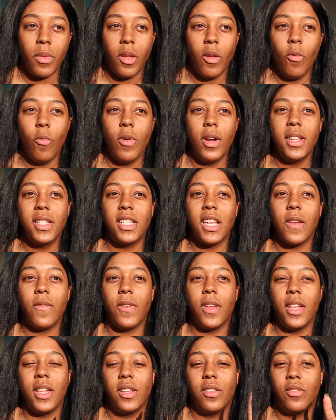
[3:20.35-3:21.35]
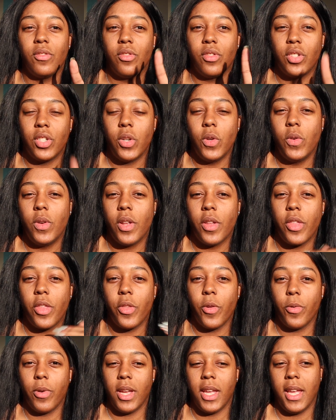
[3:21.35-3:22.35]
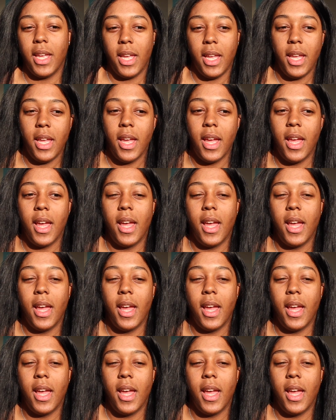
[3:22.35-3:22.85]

2 to 3